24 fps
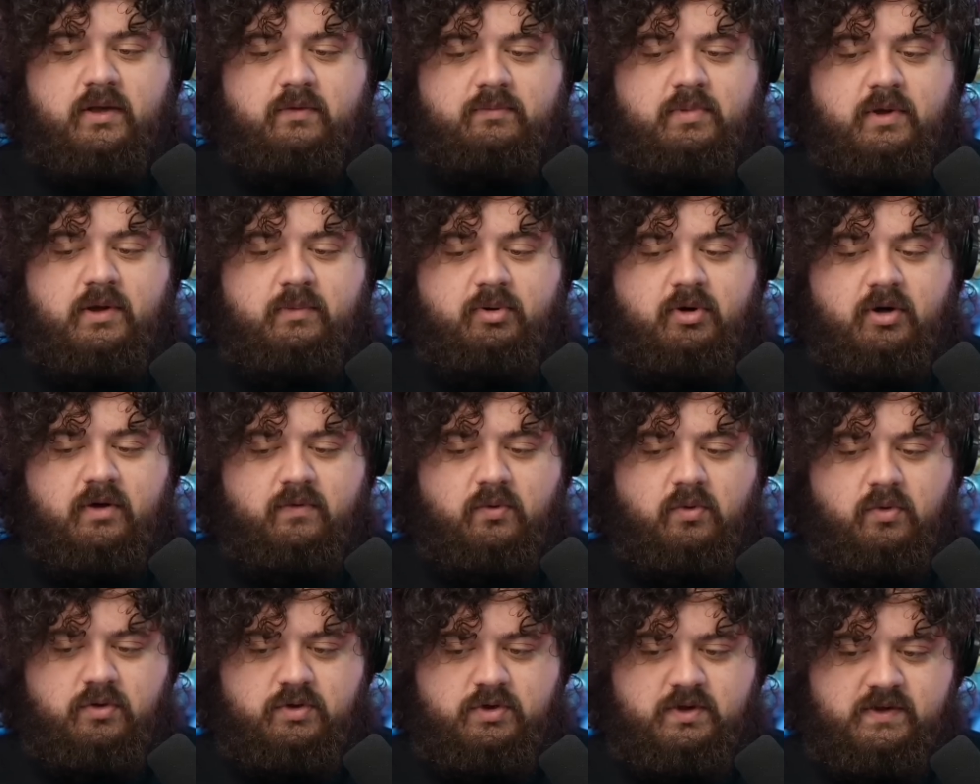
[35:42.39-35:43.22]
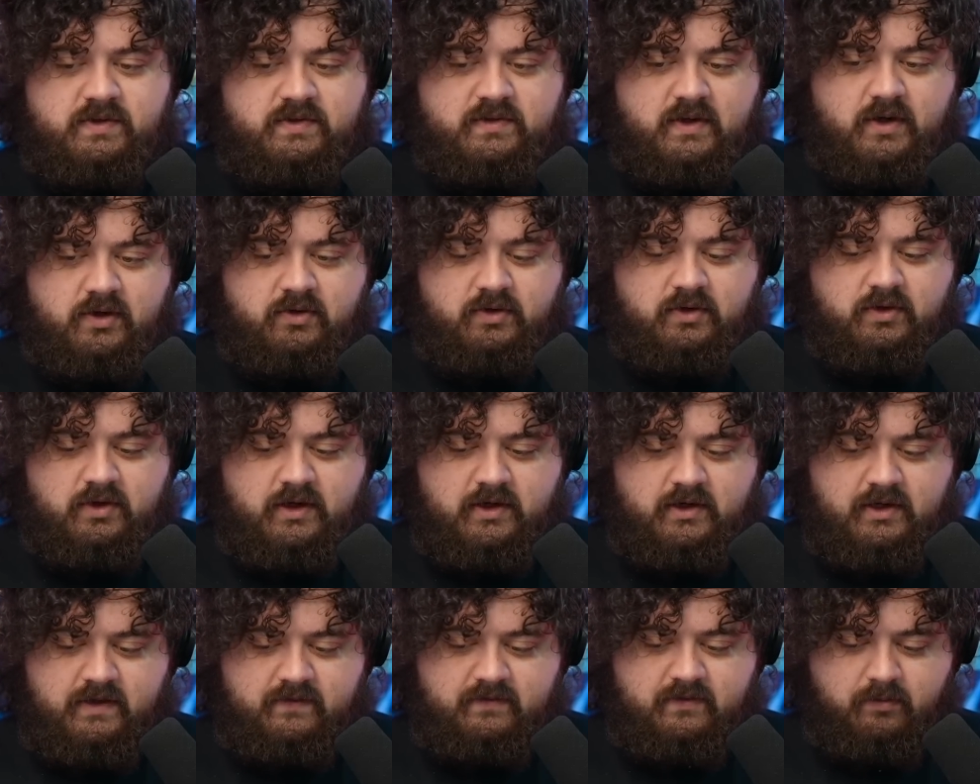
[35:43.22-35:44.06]
I be a part of orgies? No, dude.
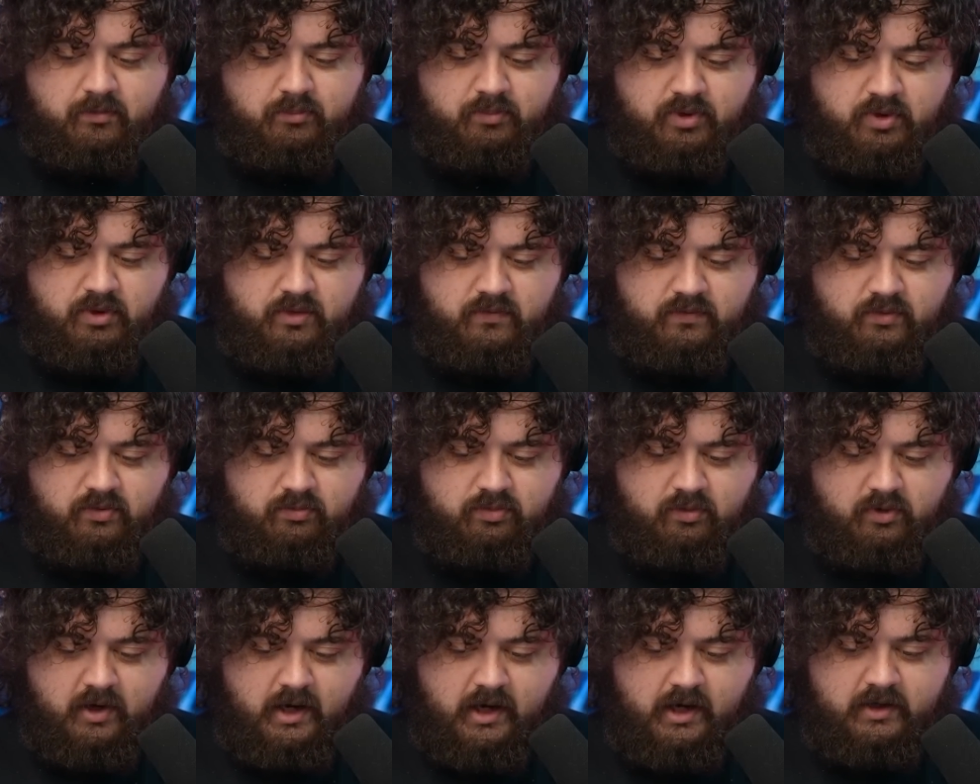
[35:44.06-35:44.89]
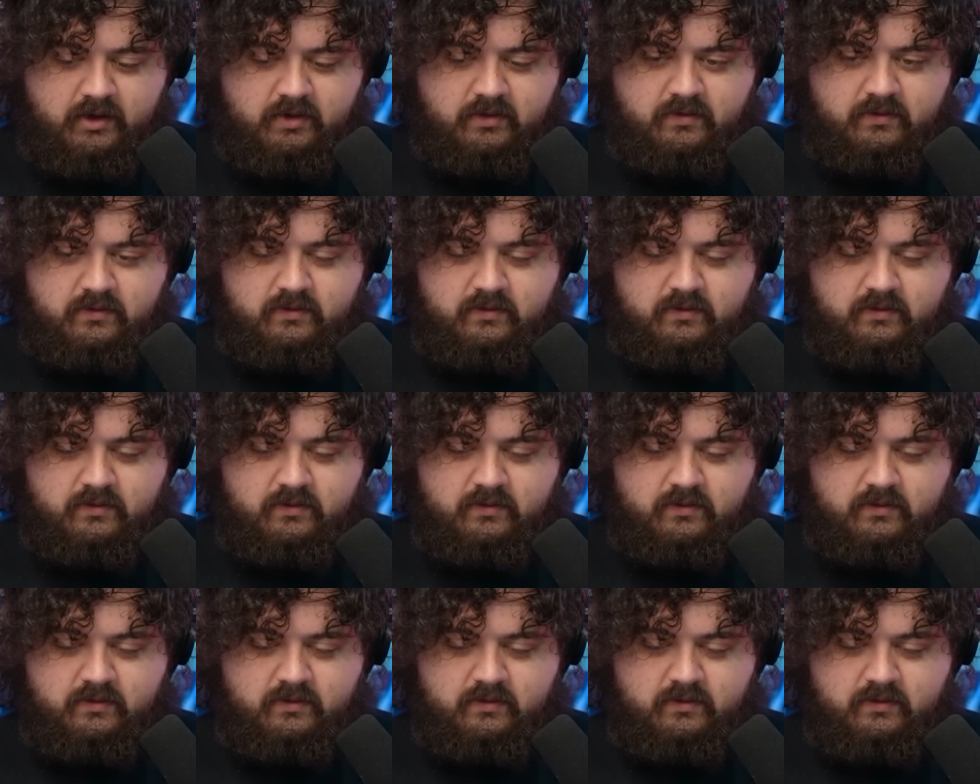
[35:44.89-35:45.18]
I'd have a beautiful bride.